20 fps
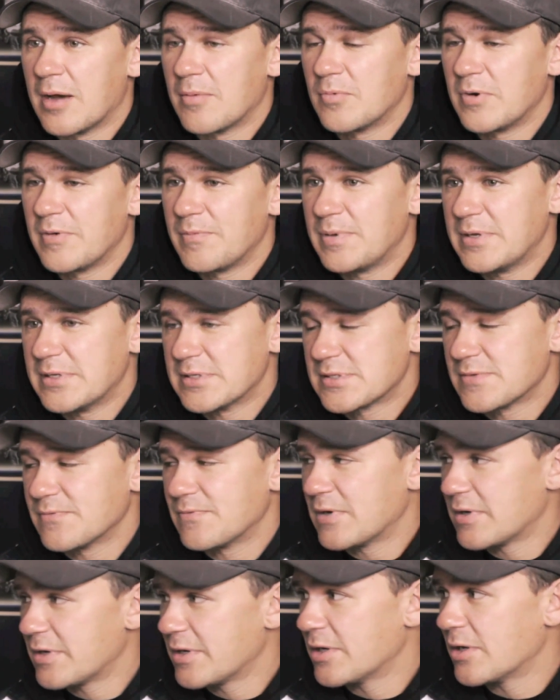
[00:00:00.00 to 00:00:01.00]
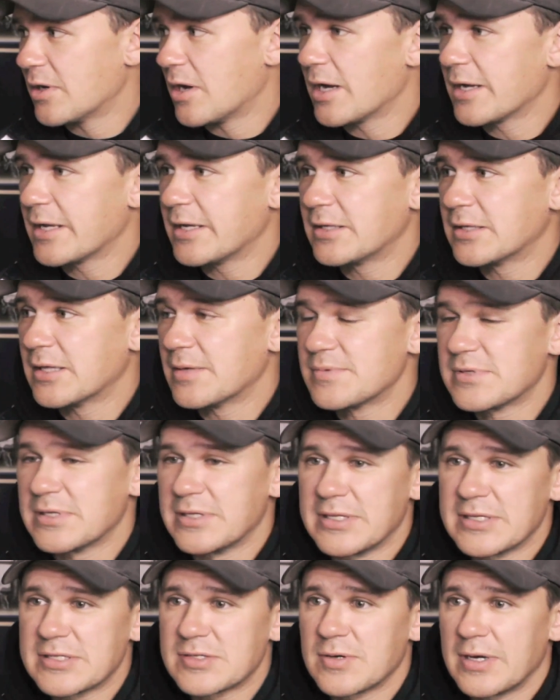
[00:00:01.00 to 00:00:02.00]
We've beaten some very good hockey clubs in
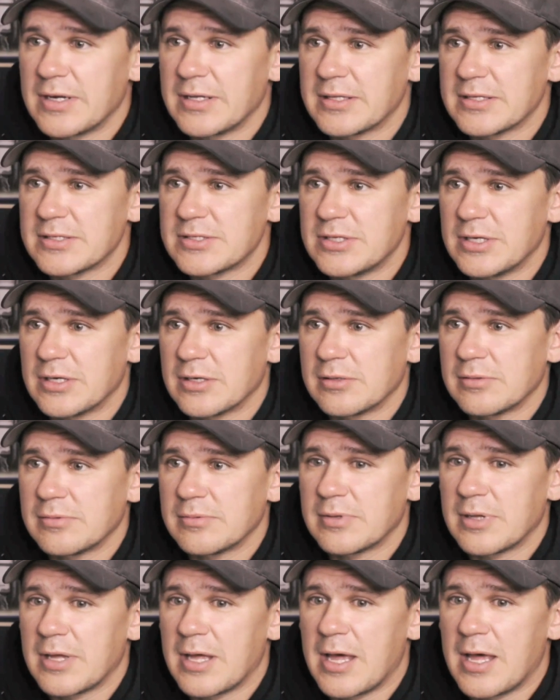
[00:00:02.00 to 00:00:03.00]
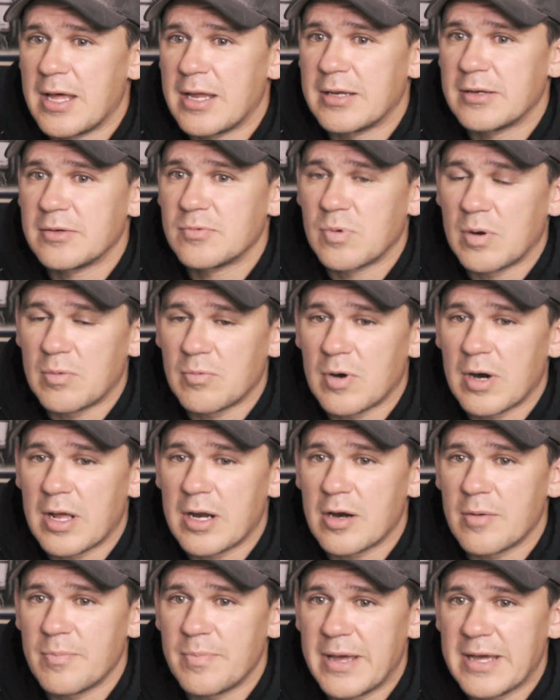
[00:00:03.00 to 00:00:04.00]
this rink this year, and when we're at
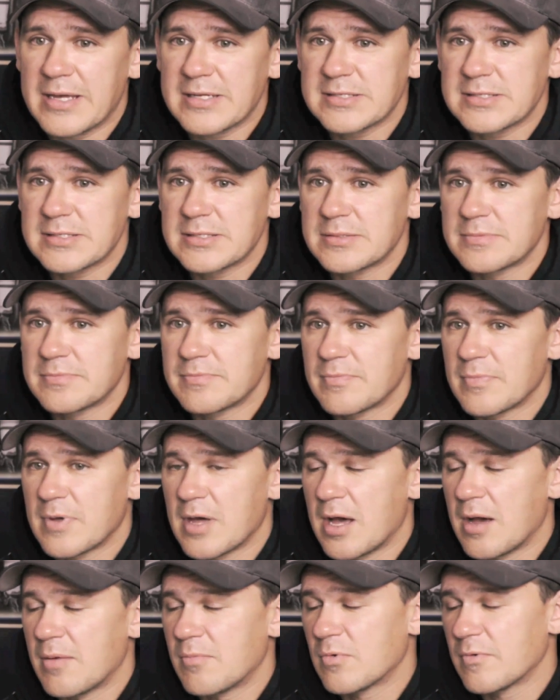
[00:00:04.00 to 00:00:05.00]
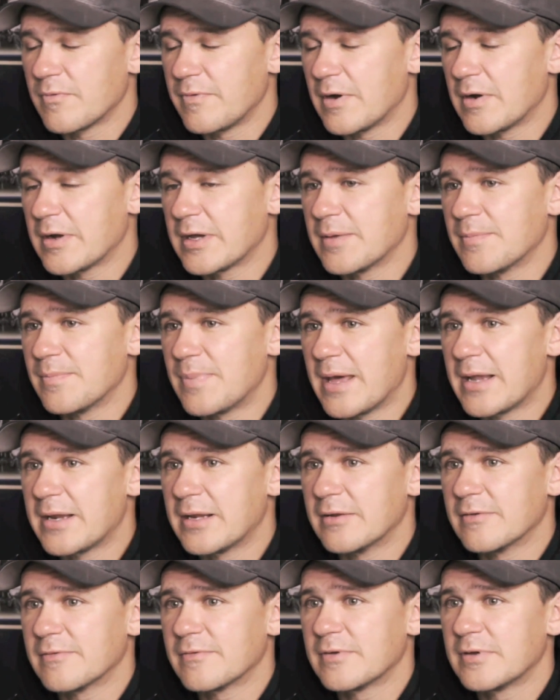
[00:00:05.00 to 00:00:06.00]
our best, we're very
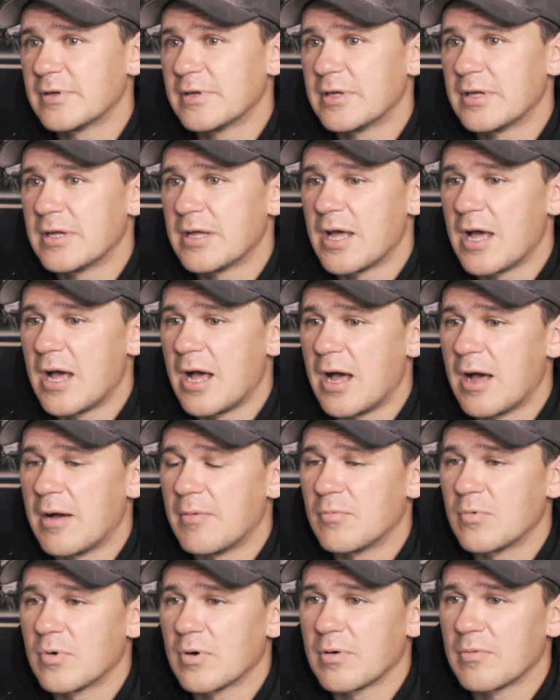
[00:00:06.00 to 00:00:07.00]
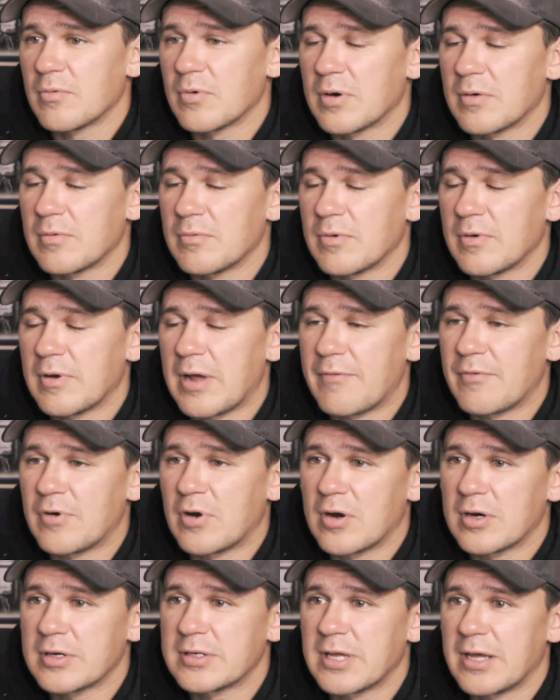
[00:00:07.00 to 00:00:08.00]
competitive. We're having a
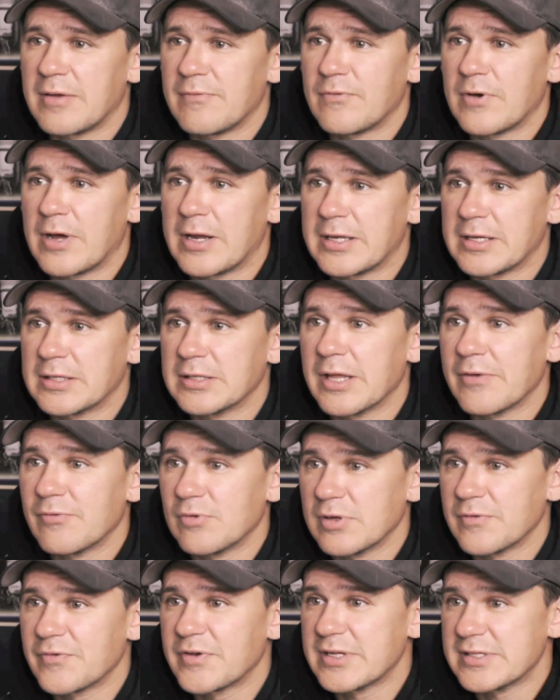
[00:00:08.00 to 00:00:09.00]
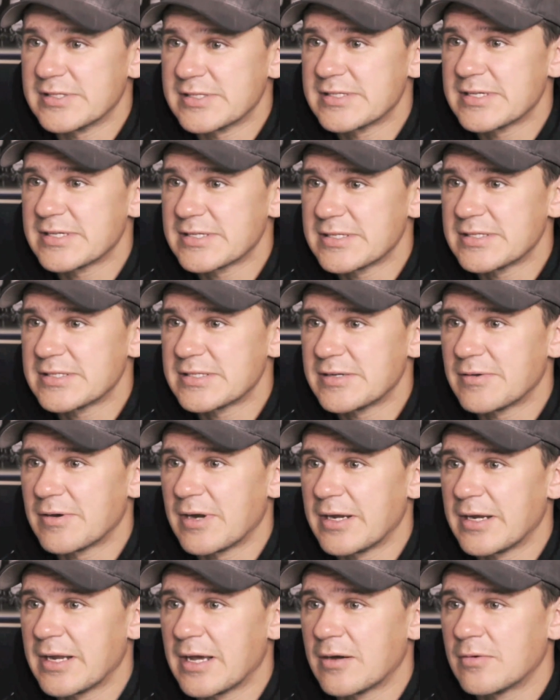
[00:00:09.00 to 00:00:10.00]
hard time finding a level of consistency
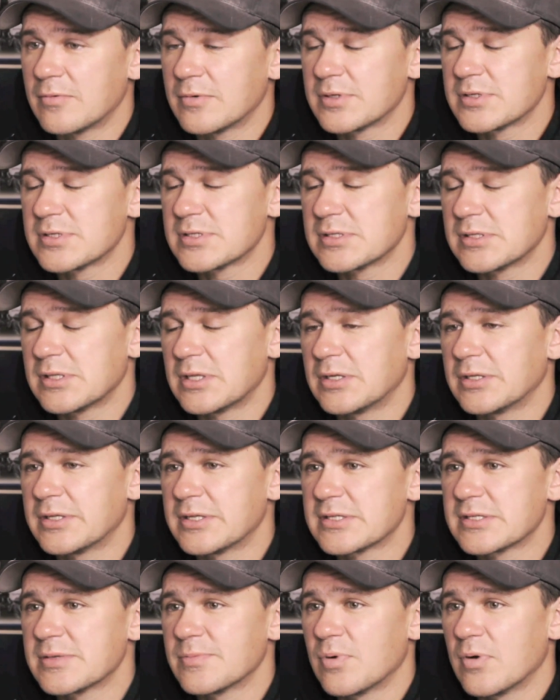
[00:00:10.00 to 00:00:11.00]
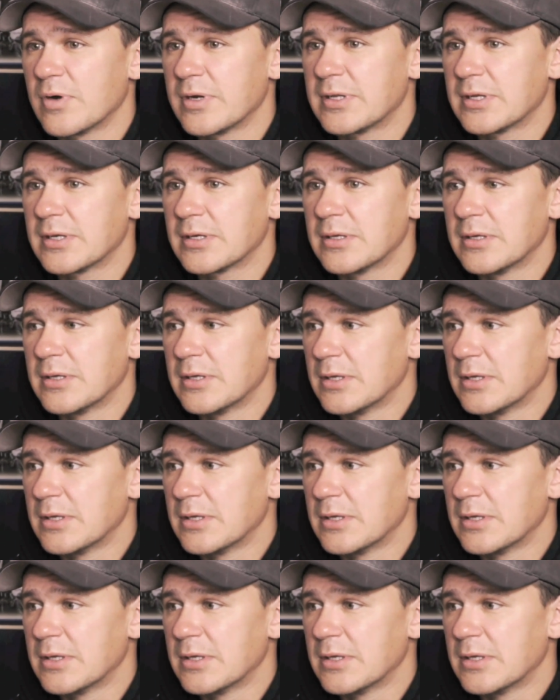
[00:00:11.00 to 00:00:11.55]
right now, which is a little disappointing.